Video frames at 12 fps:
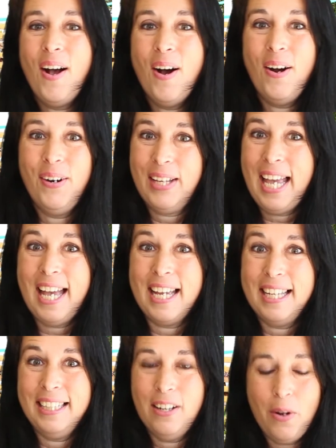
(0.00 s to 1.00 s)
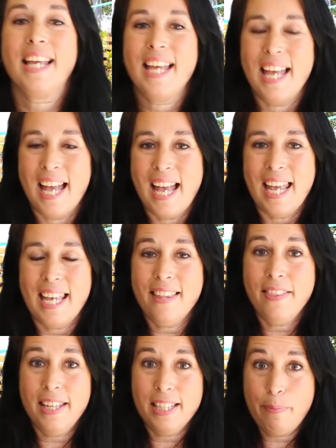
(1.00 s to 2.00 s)
Okay. In
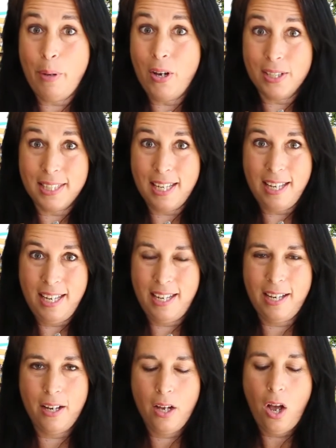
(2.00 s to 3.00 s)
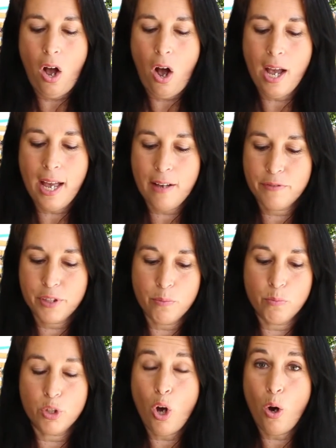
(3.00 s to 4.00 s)
this basket here, I have
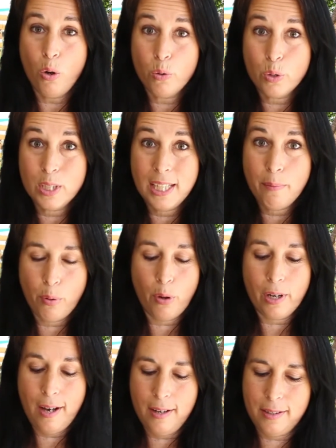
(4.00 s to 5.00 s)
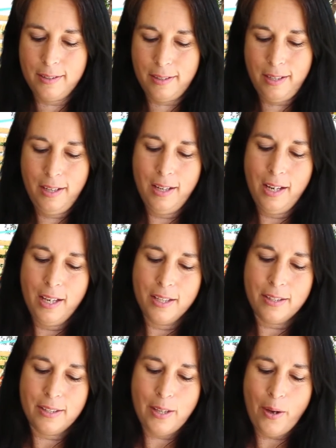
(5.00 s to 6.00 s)
some Tulasi products.
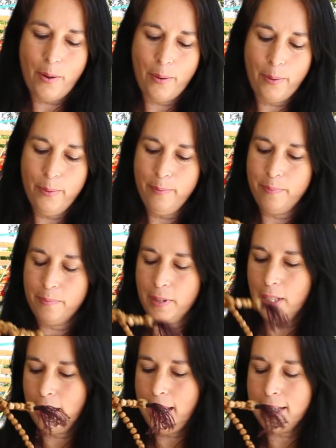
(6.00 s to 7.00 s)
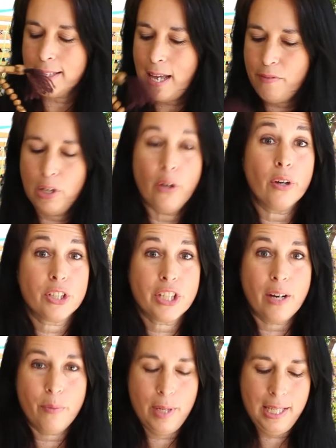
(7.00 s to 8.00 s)
So, let's have a look,
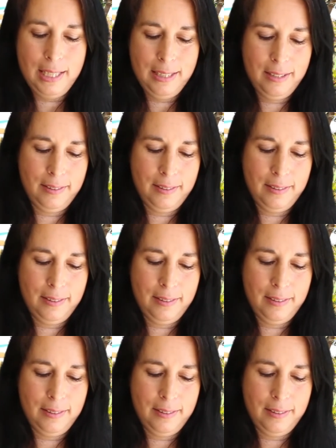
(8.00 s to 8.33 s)
shall we?